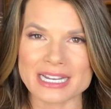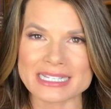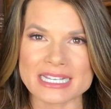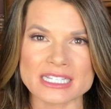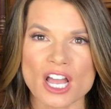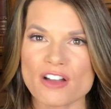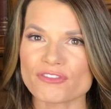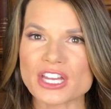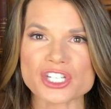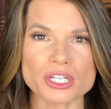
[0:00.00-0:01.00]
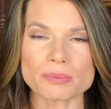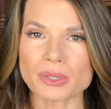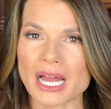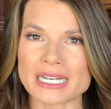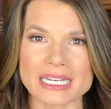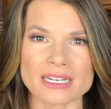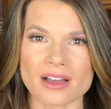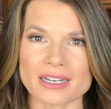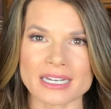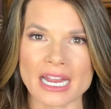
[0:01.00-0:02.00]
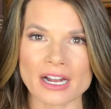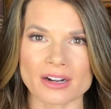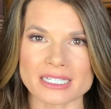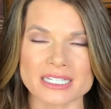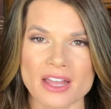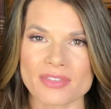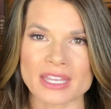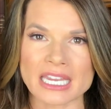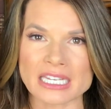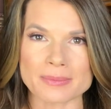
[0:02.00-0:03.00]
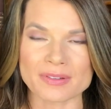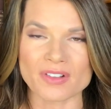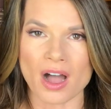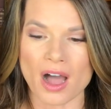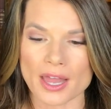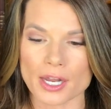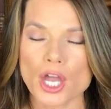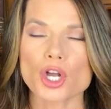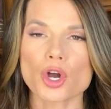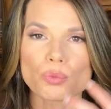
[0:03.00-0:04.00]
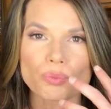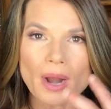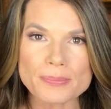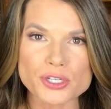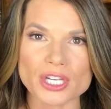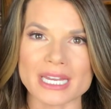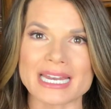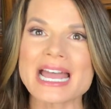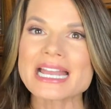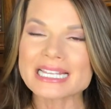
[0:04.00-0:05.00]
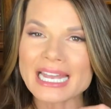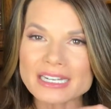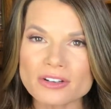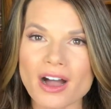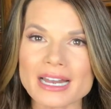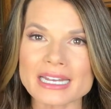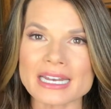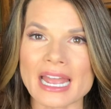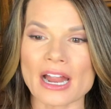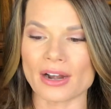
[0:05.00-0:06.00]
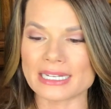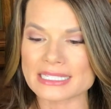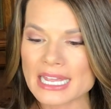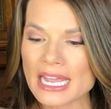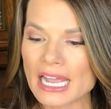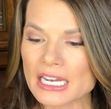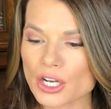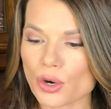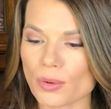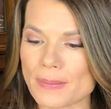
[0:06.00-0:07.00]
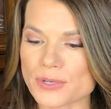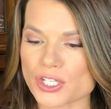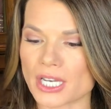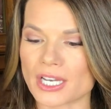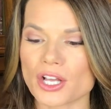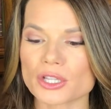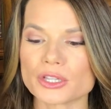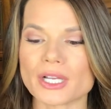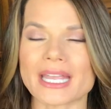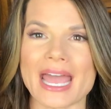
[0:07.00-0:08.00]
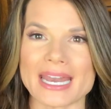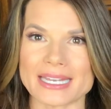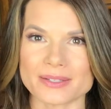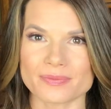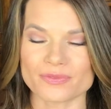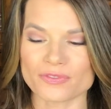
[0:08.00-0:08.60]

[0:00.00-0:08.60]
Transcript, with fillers: He says, flesh and blood cannot inherit the kingdom of God. Corruption cannot inherit incorruption. Look at it.